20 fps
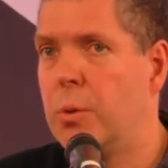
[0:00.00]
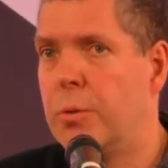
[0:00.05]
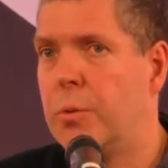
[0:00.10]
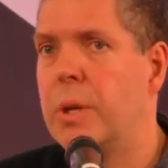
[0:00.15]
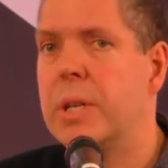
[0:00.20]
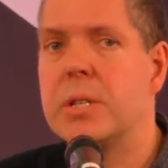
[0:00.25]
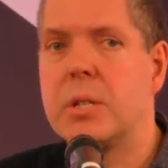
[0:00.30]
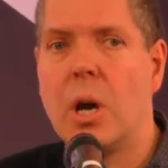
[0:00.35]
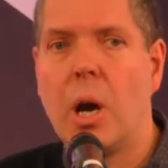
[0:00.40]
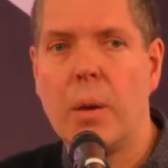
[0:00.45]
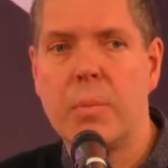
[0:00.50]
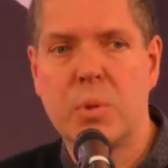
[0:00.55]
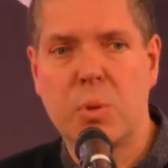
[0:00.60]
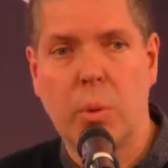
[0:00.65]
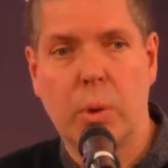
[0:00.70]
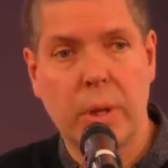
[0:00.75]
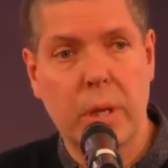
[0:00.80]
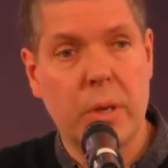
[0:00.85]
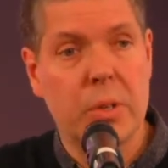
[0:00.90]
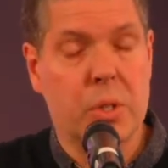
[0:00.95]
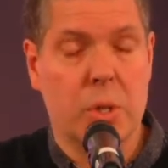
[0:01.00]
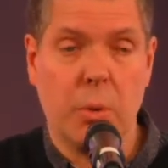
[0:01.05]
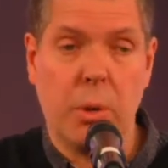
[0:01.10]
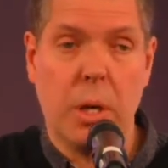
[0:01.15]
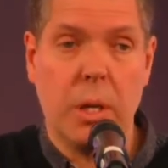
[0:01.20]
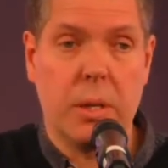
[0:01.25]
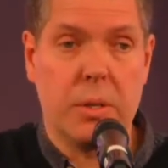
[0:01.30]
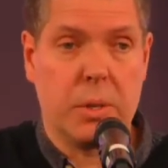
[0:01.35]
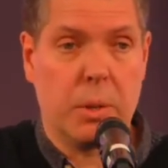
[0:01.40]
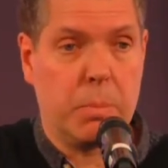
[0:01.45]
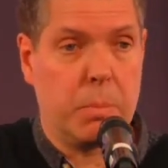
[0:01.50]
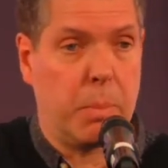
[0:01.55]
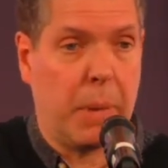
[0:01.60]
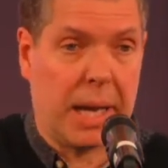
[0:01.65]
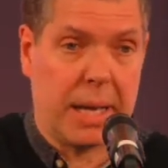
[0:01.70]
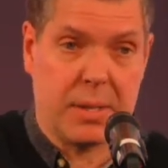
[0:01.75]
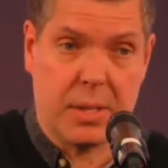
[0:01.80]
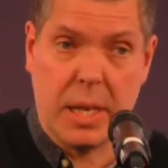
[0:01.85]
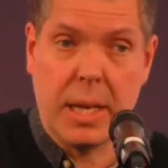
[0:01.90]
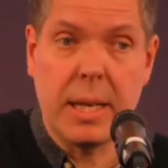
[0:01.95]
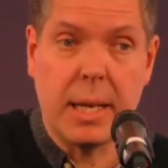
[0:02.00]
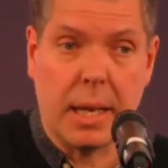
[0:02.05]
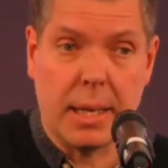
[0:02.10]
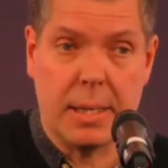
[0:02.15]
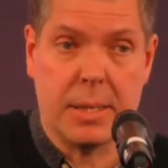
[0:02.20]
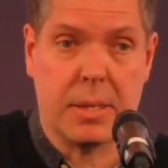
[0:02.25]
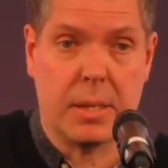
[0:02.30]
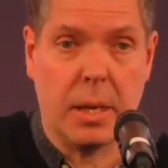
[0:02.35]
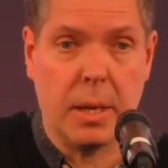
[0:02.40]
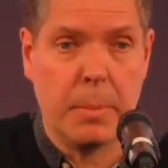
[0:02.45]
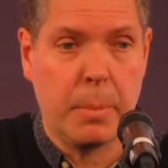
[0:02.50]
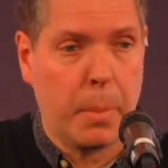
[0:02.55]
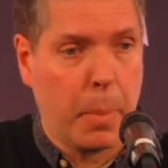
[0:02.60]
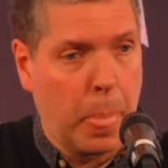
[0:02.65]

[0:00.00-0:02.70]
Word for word: three times what they used to earn as a magazine editor